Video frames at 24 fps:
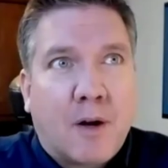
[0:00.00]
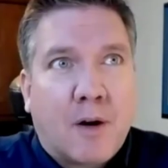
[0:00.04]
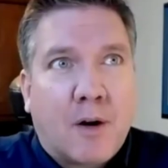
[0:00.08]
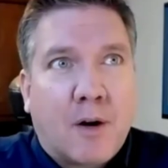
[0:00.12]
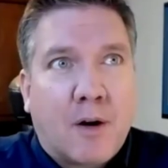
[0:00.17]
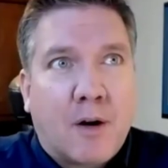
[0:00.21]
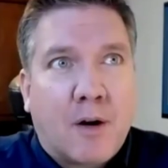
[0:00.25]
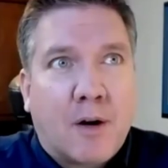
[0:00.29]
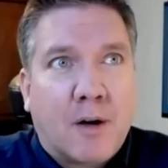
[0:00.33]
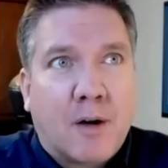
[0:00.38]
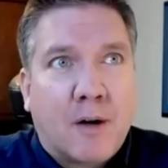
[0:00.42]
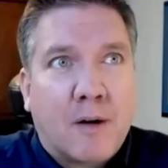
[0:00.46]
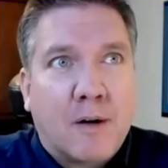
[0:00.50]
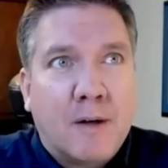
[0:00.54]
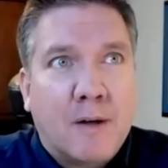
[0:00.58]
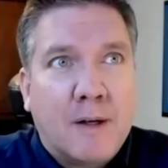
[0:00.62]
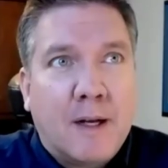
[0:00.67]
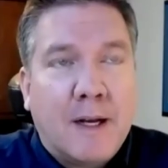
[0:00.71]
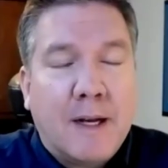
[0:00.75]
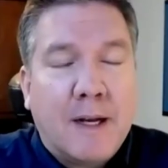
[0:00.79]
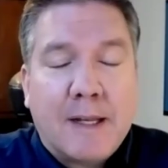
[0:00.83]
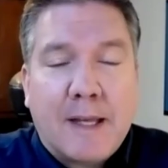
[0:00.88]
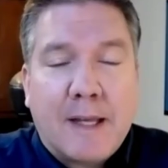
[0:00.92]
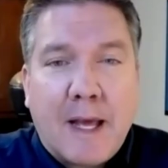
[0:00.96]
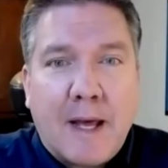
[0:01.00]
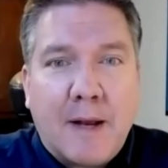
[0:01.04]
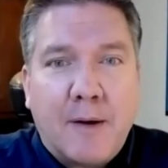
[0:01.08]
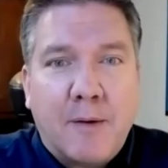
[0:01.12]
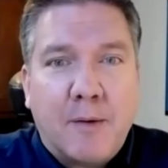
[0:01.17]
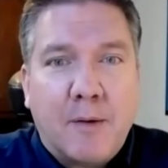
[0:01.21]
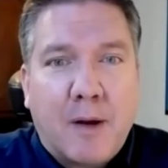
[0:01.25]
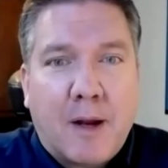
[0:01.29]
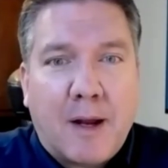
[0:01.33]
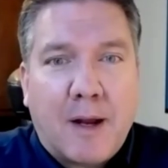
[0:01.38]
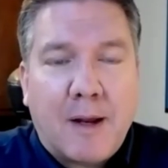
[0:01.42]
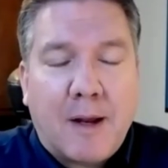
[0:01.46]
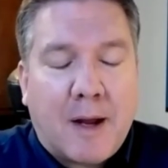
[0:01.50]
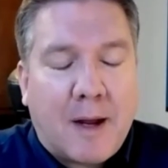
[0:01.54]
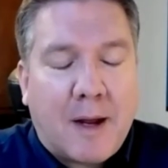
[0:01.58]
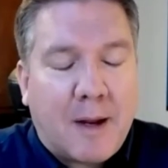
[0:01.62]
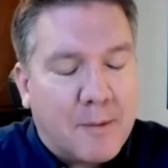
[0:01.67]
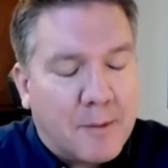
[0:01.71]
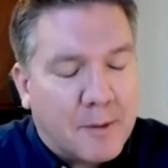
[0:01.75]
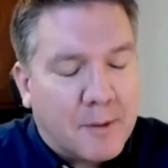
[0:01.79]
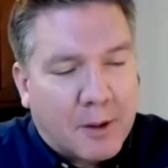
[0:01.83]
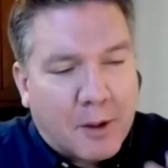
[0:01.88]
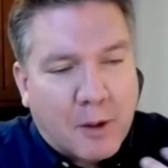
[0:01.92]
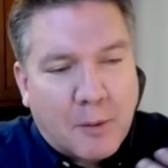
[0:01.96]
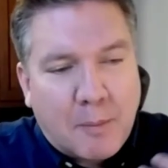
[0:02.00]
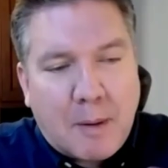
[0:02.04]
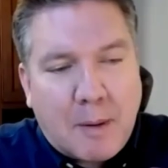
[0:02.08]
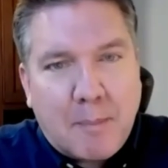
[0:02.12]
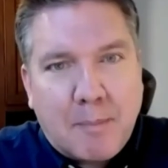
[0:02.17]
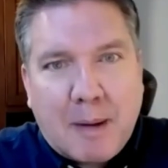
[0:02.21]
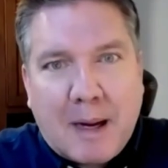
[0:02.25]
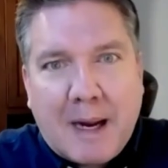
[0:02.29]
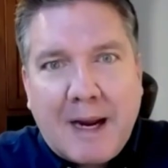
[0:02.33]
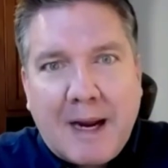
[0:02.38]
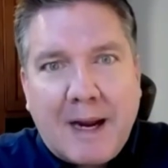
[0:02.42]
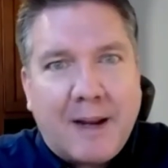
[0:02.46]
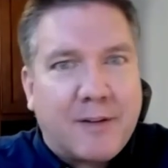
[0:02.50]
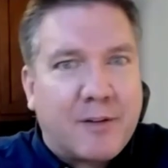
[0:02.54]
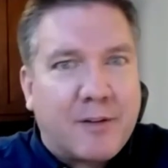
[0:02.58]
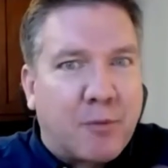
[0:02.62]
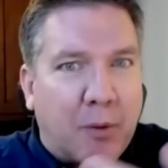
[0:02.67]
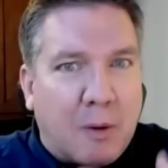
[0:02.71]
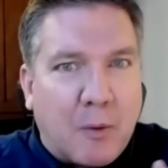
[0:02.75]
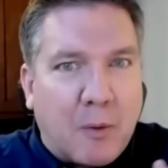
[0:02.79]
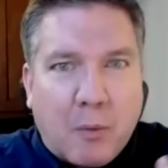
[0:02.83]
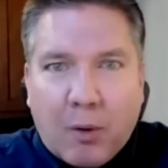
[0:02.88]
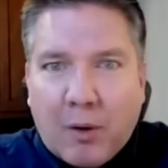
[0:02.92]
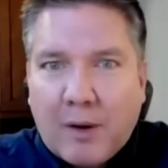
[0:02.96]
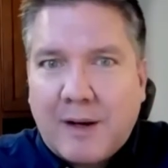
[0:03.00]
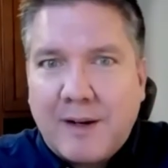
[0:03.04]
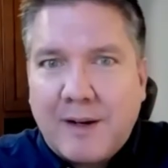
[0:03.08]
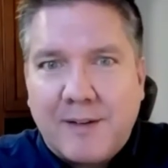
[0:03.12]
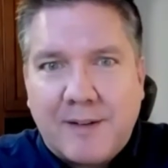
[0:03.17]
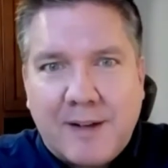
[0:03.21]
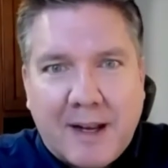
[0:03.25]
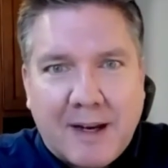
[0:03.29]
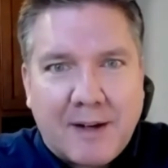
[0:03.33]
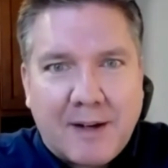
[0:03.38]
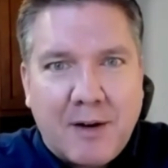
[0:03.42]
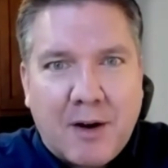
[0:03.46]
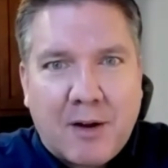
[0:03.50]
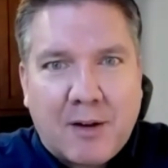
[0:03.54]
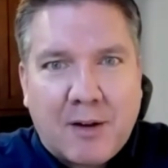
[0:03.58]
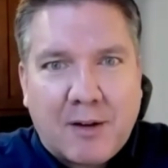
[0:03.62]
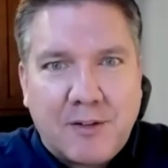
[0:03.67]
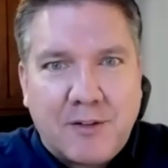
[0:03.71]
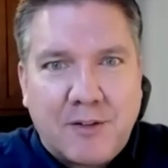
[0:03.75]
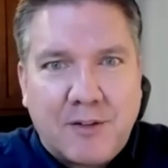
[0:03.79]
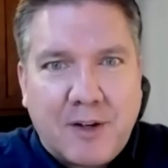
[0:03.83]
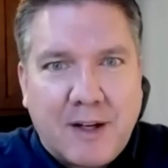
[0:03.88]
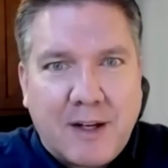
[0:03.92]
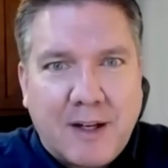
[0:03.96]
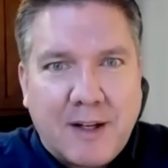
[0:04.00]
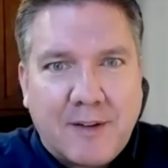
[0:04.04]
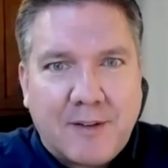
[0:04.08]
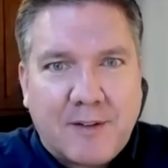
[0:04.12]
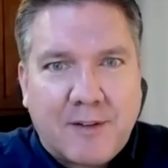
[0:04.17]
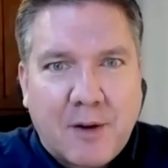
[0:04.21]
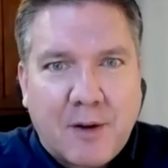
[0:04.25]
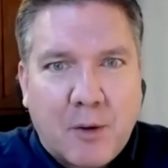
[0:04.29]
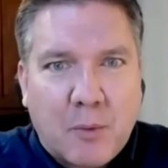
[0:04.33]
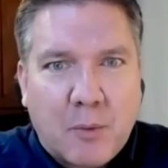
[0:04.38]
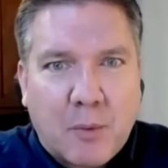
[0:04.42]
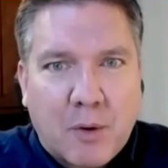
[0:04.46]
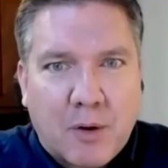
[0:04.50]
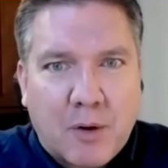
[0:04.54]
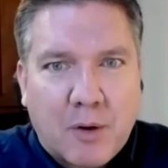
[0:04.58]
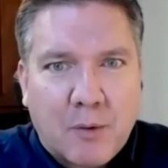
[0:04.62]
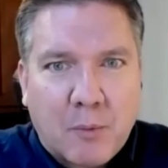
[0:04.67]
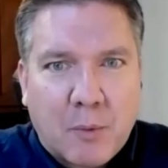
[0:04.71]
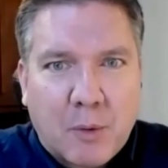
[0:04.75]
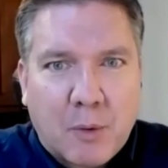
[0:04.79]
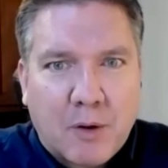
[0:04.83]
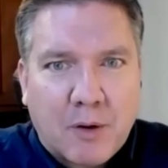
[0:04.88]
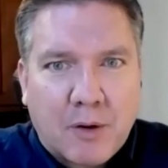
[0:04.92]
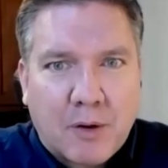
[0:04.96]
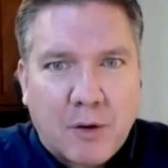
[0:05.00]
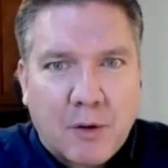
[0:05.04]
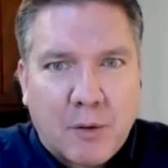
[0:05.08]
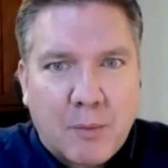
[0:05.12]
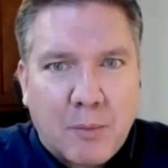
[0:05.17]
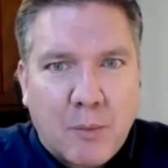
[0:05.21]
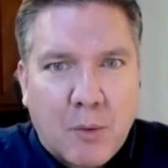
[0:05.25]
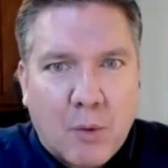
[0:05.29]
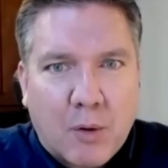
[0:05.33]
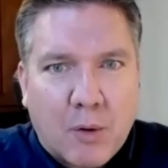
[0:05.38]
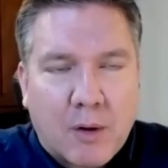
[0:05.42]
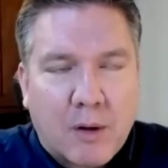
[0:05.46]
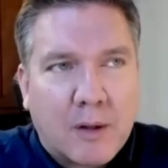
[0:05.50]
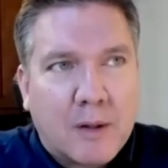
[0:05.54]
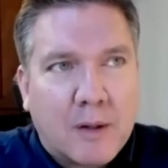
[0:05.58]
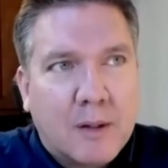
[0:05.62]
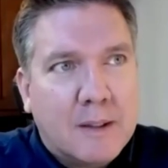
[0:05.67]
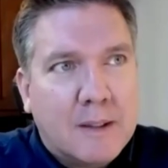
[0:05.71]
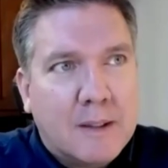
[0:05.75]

are again a, a, little bit biased. We work in technology, and so we're we're a little more